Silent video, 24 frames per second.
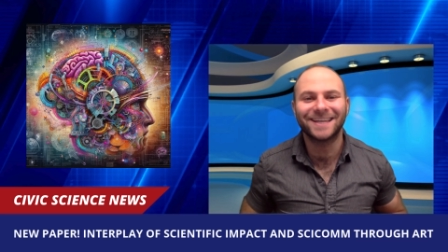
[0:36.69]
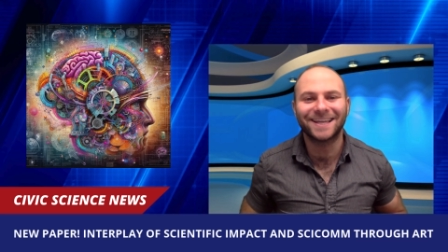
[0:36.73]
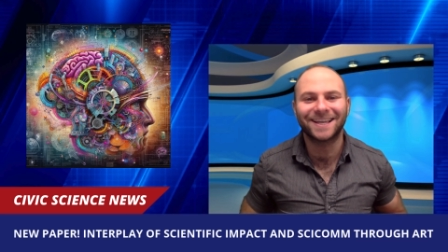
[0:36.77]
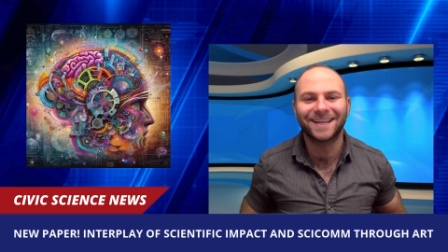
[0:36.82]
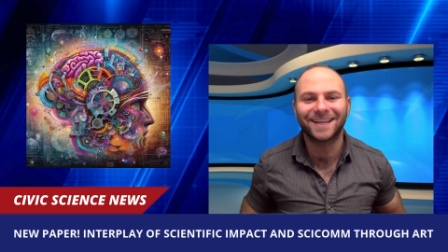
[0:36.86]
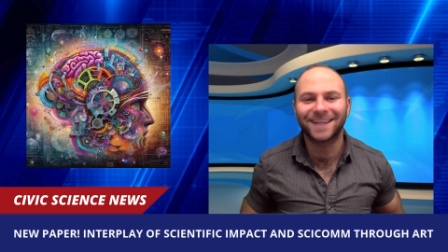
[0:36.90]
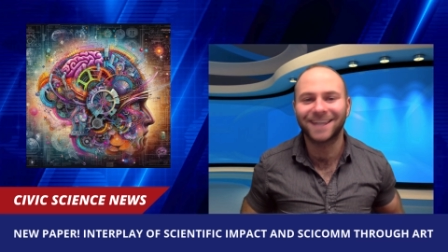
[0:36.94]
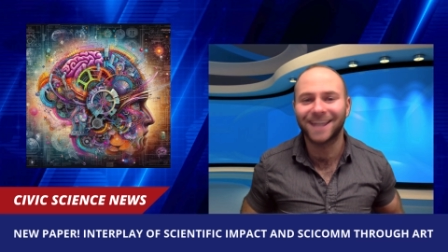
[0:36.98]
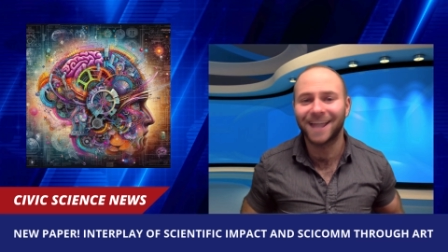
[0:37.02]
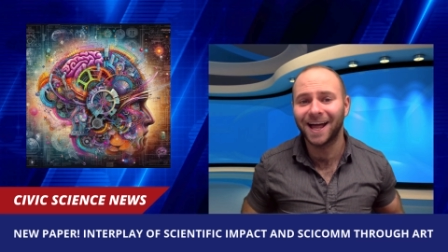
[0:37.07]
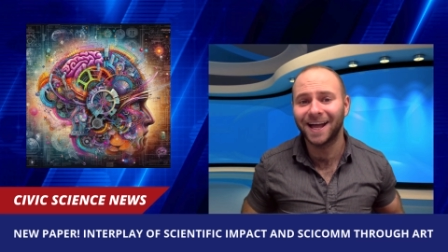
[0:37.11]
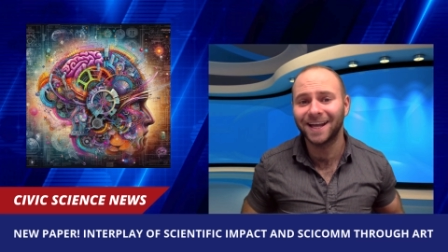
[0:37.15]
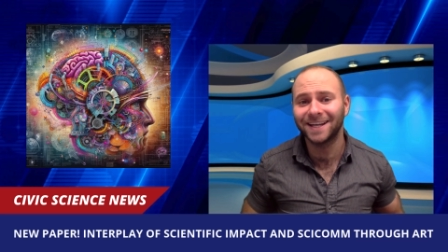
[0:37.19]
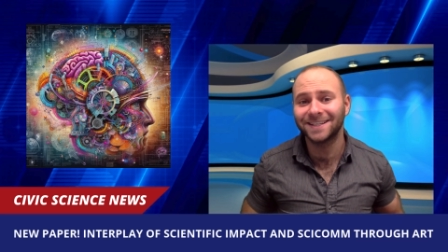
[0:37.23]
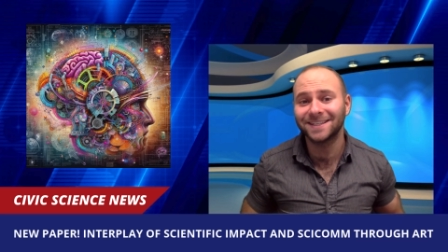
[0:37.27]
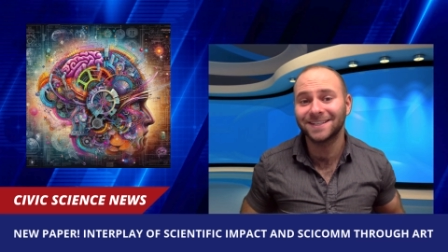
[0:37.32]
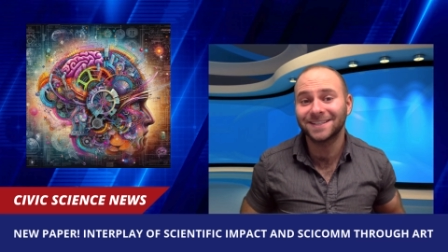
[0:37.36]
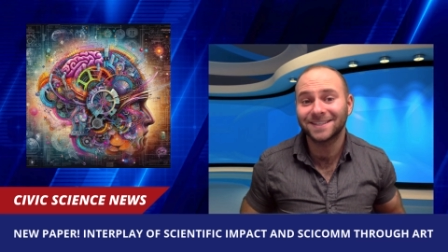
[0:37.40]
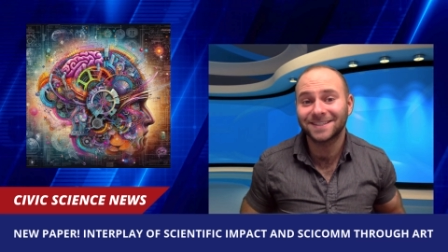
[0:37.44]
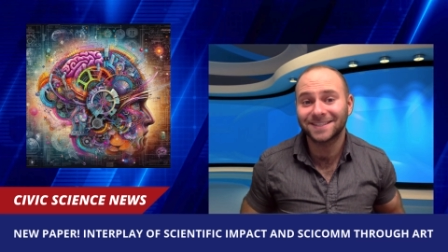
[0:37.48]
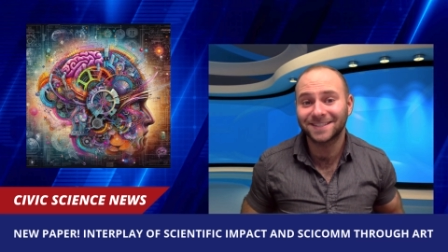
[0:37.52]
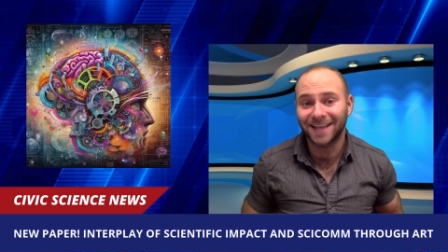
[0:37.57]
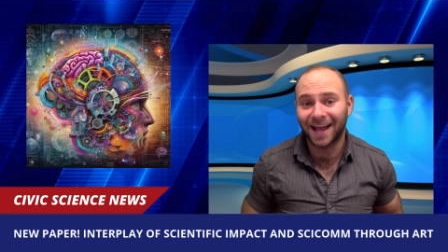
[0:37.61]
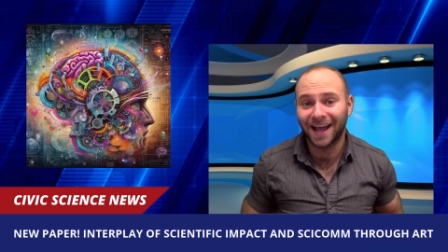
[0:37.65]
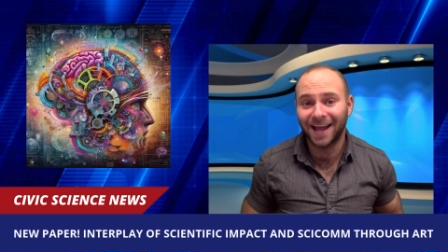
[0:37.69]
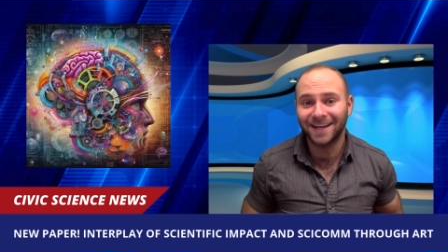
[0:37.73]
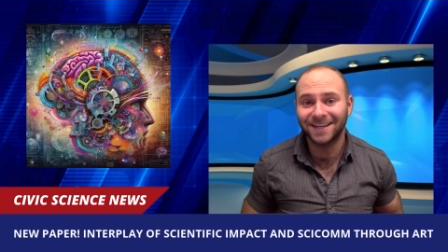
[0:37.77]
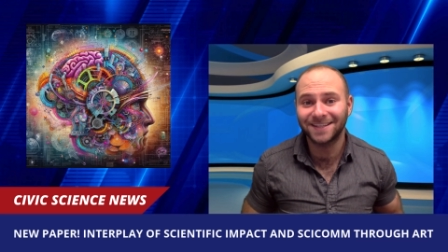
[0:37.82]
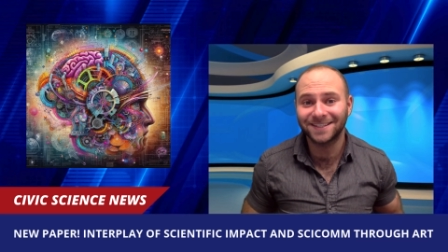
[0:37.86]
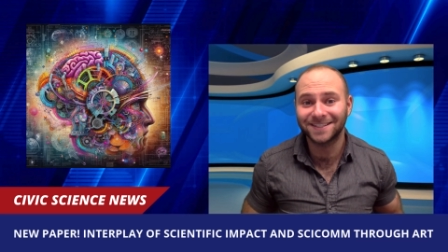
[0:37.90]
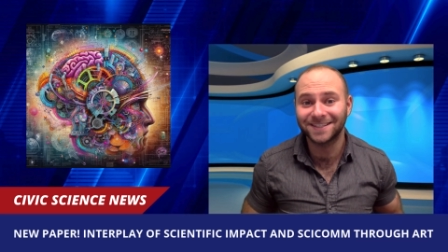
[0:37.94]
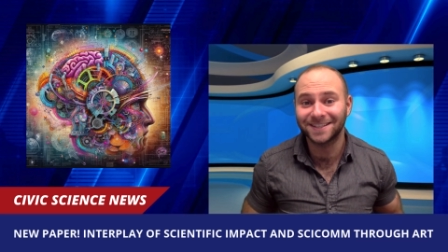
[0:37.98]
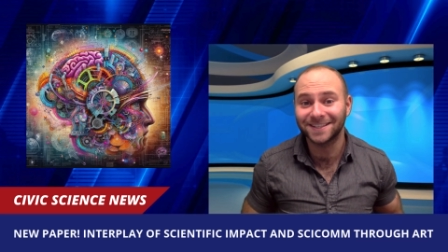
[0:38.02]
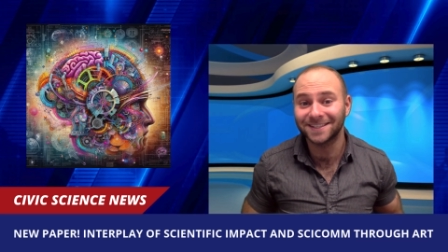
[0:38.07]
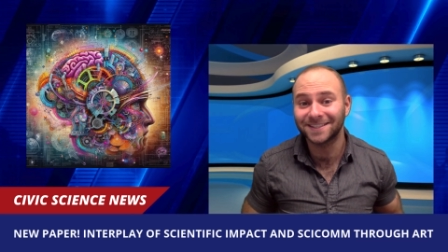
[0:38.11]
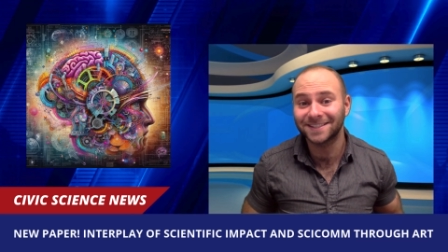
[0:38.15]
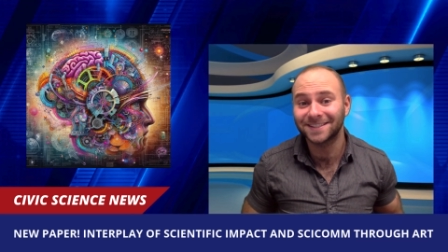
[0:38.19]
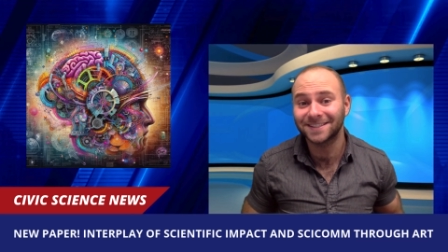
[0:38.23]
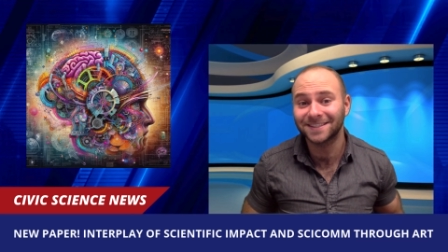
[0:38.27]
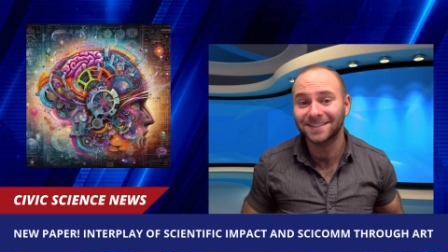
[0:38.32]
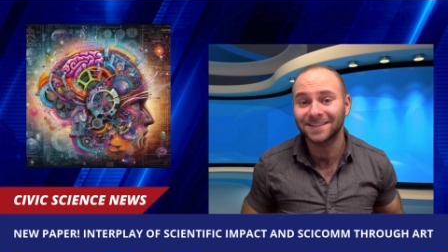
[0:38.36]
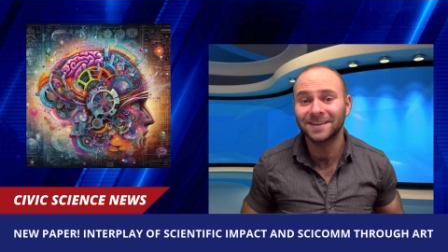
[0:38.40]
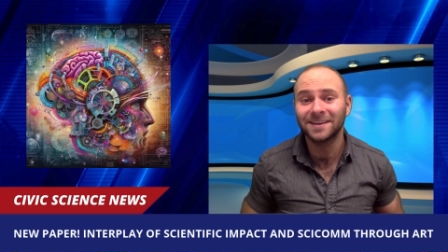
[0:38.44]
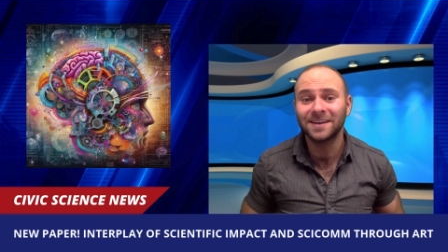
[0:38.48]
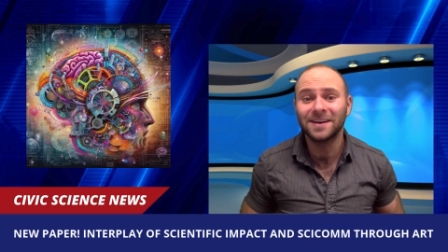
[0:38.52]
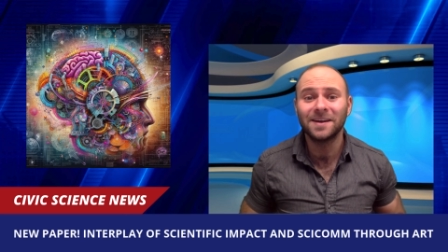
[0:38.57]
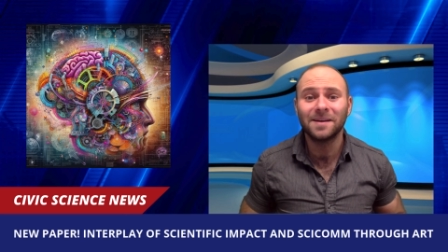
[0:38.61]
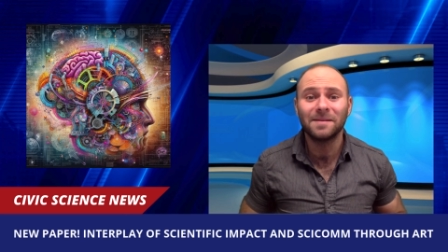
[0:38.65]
inclined scientists